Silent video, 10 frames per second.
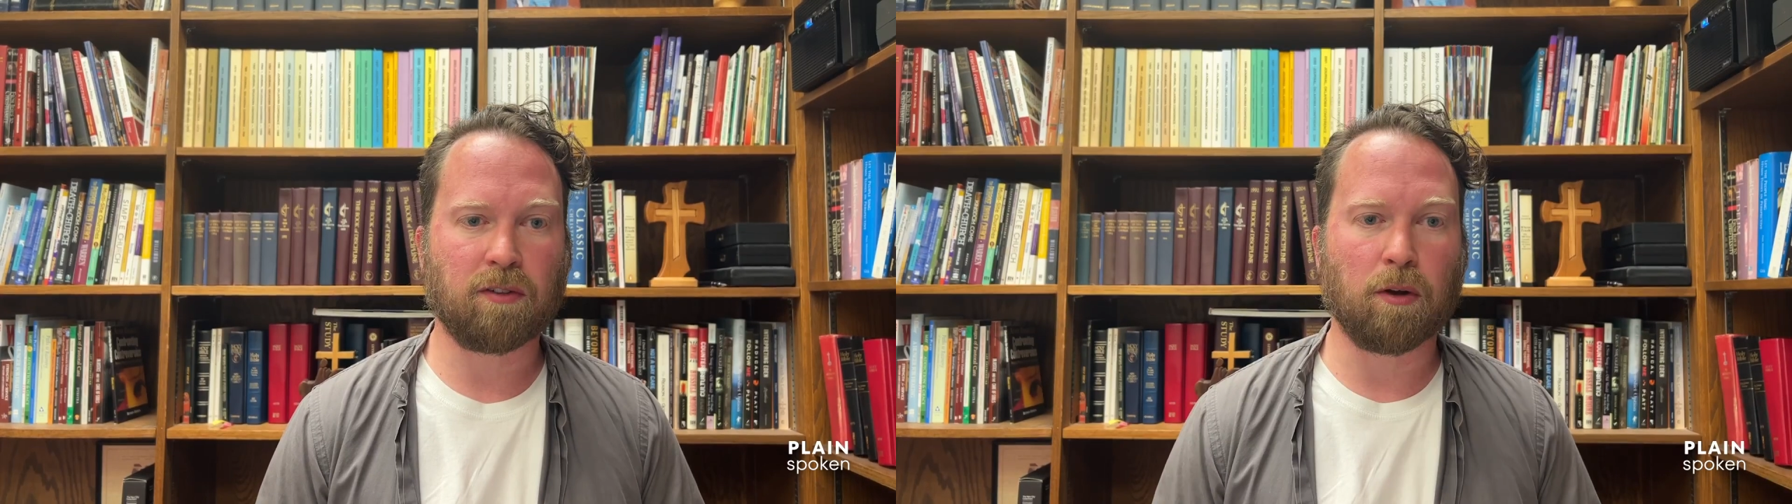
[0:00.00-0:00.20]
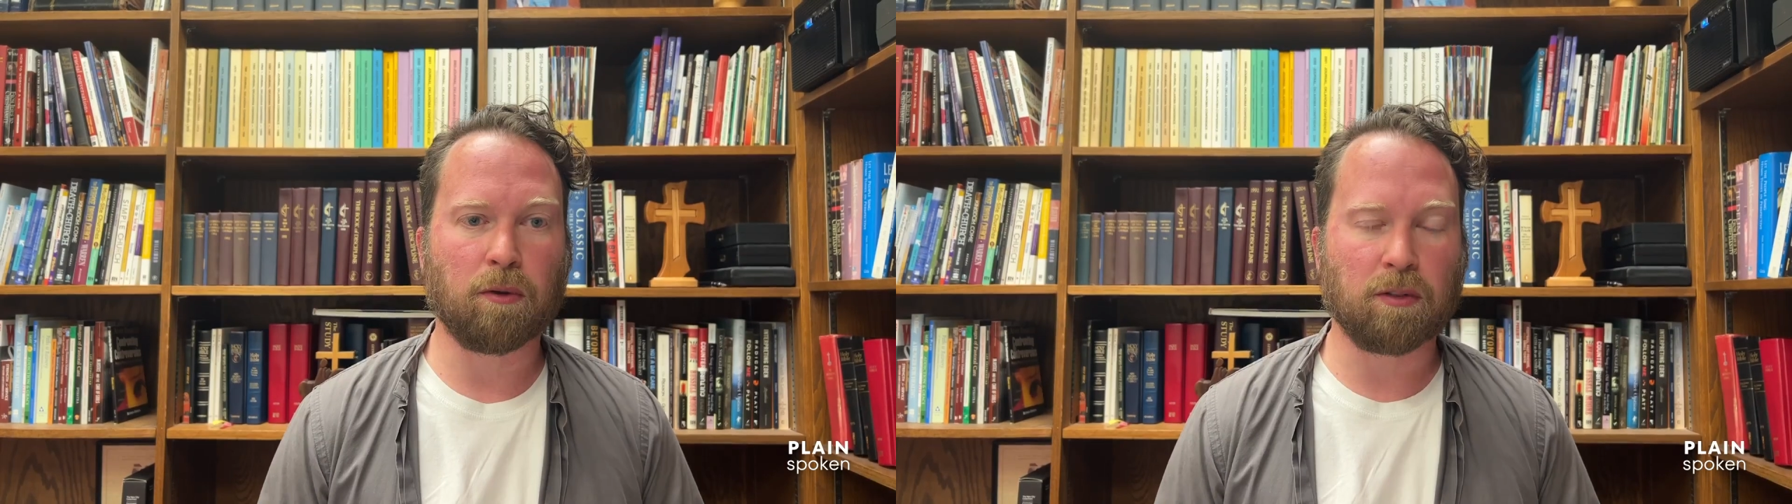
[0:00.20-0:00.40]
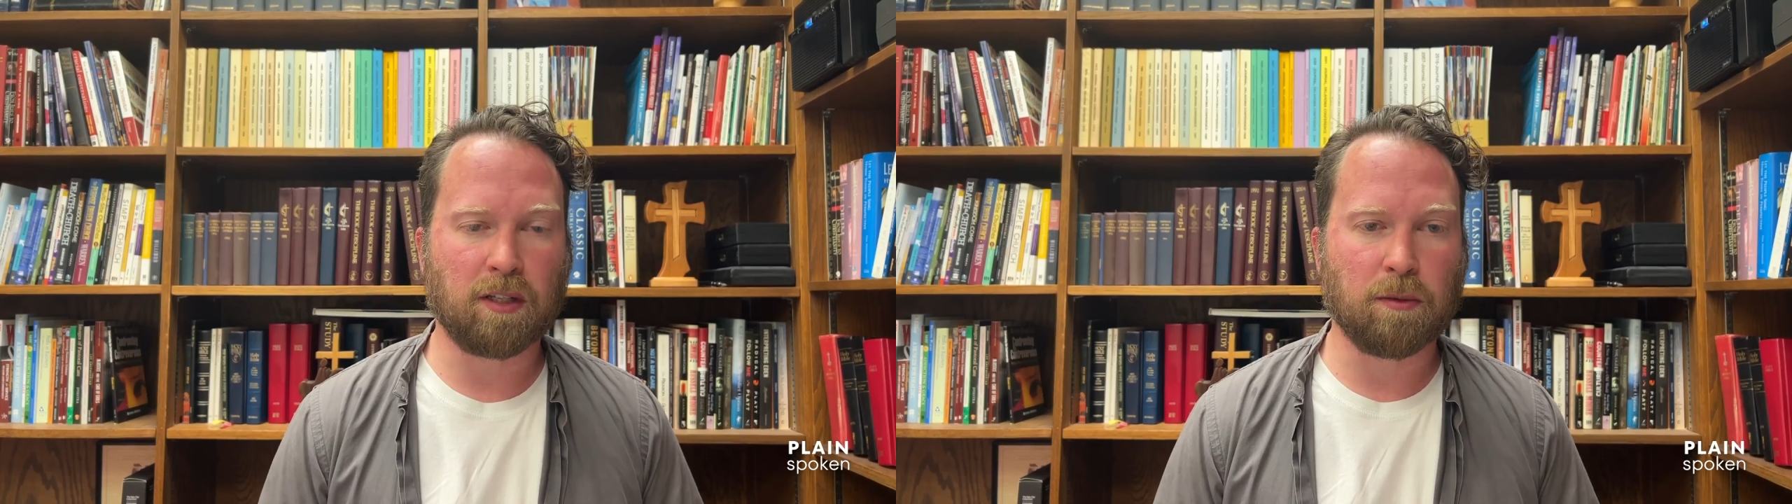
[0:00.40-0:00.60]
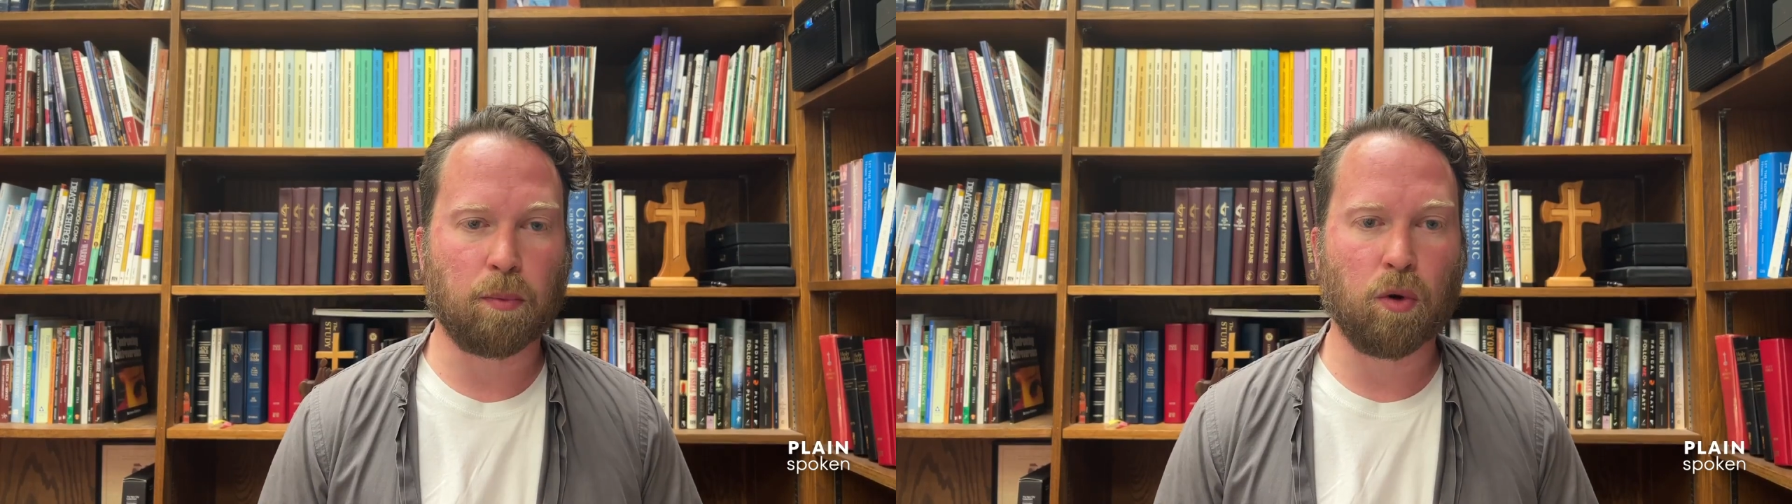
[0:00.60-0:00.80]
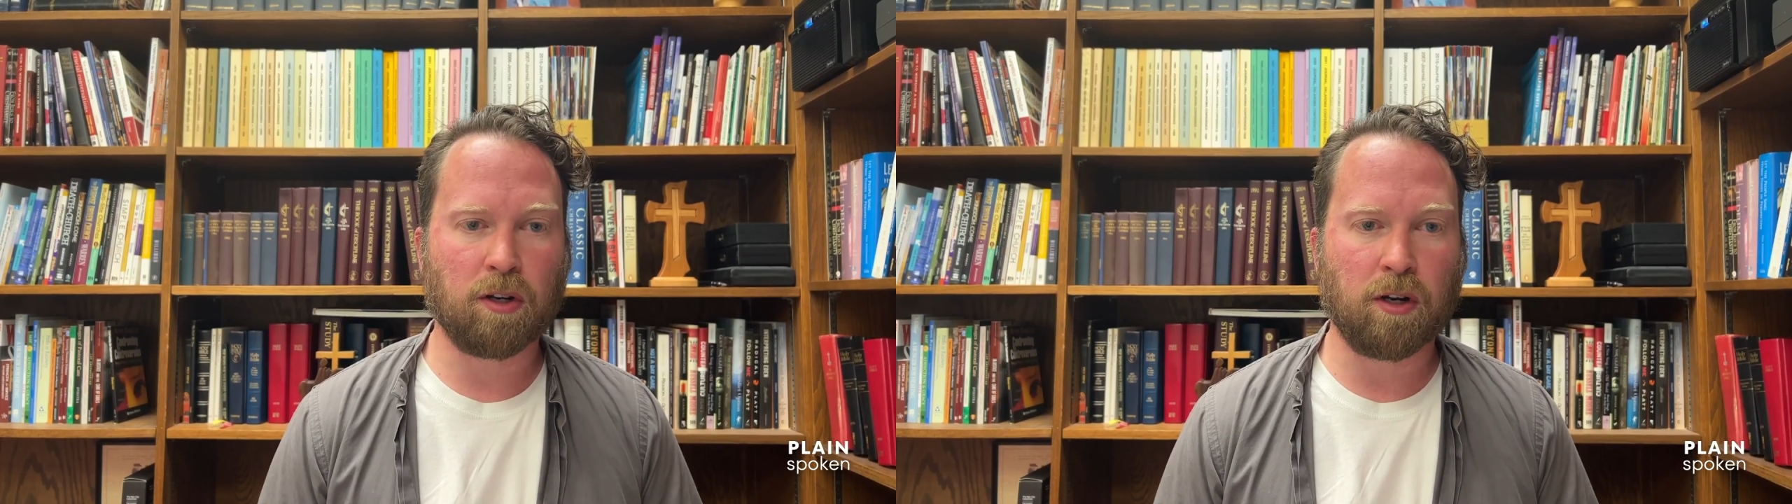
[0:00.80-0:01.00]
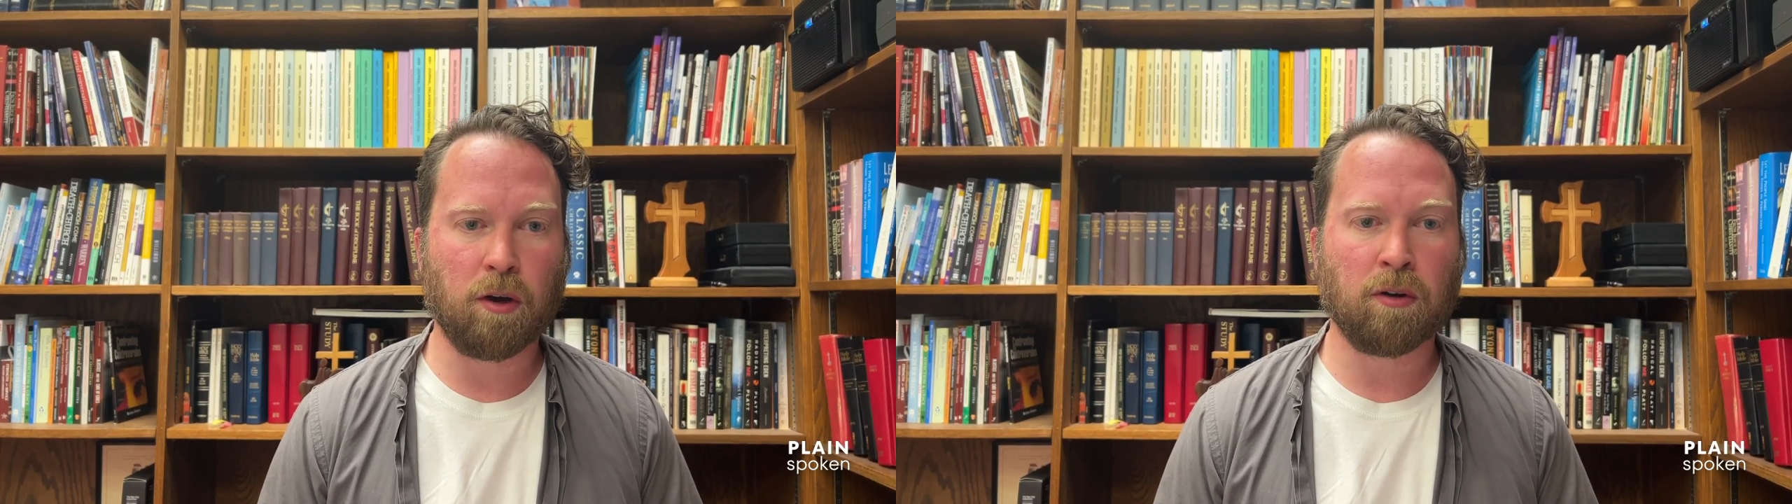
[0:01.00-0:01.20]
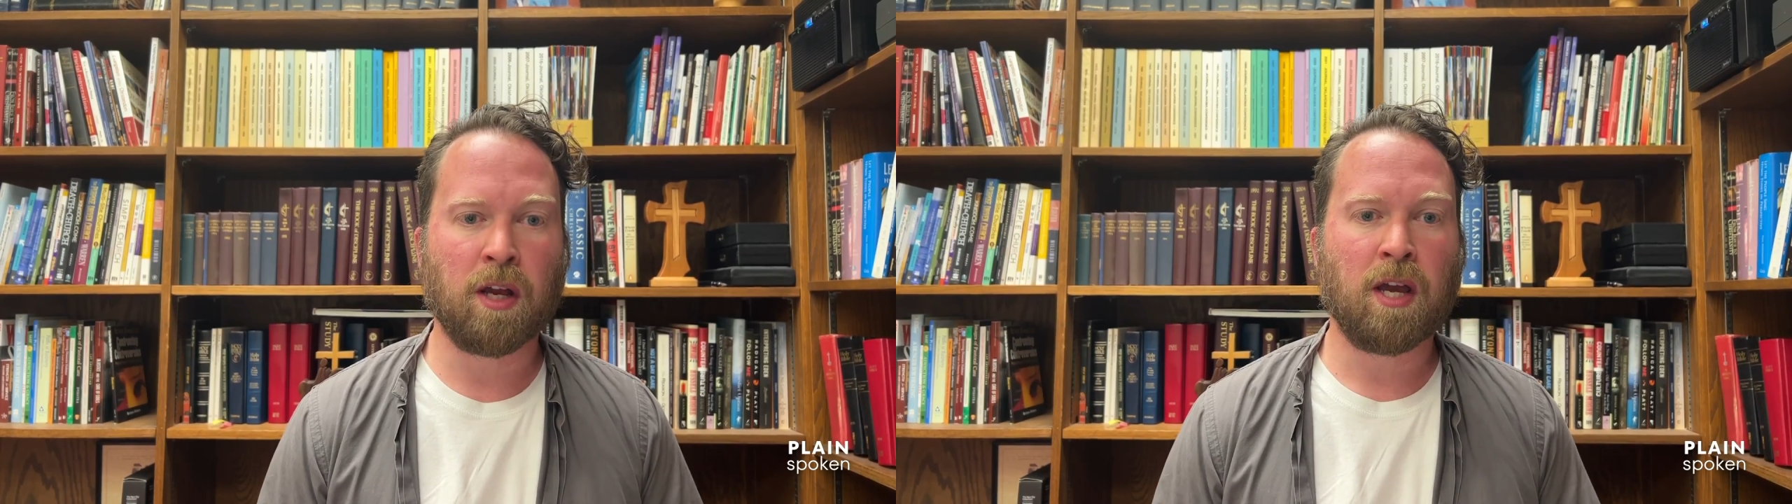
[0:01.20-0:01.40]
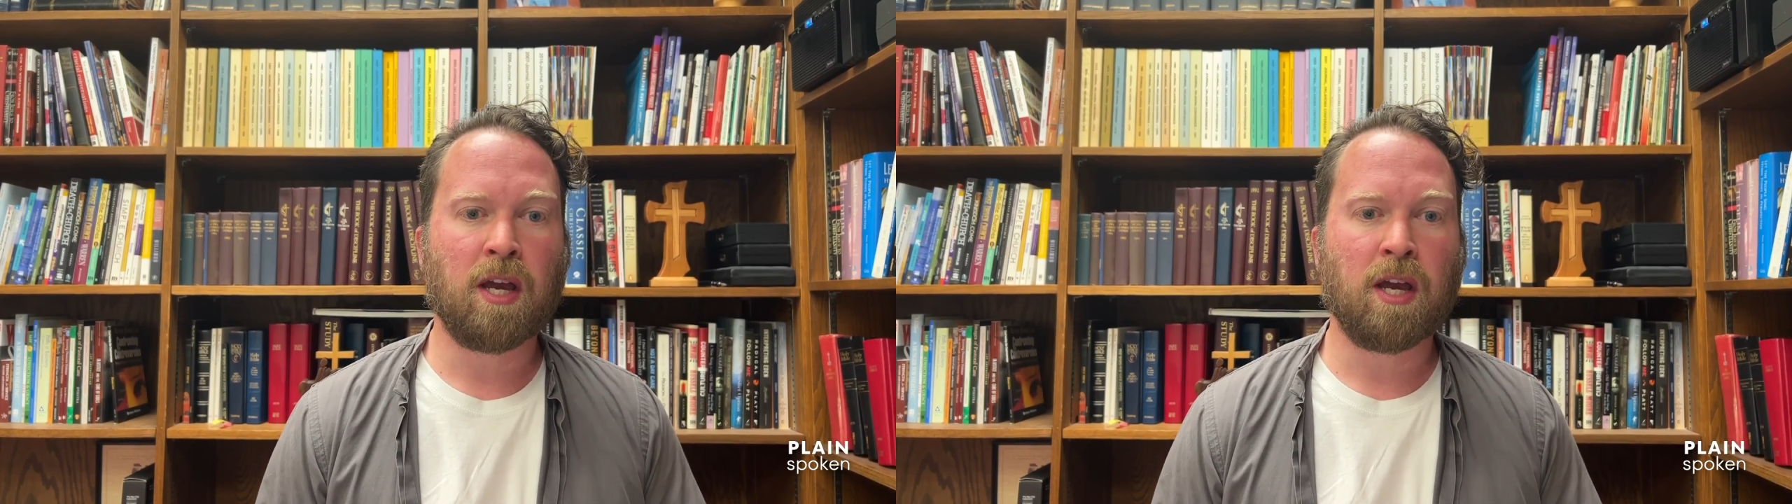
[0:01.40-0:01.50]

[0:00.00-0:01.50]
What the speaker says: So it's important to note,